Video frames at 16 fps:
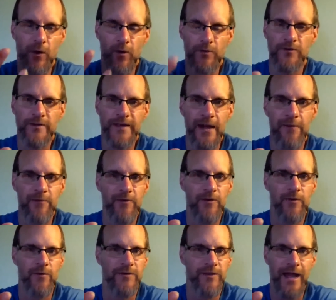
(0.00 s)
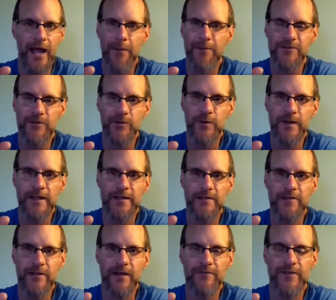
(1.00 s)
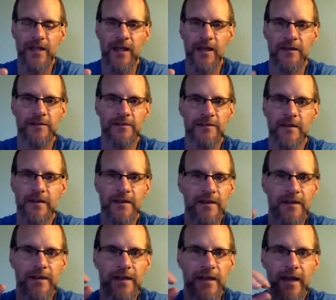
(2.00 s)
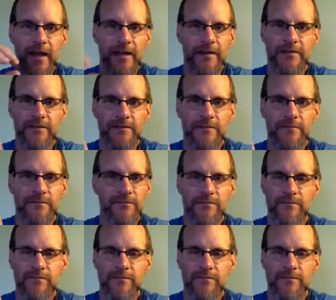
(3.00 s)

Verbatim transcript: holding your camera with the aperture ring in your left hand and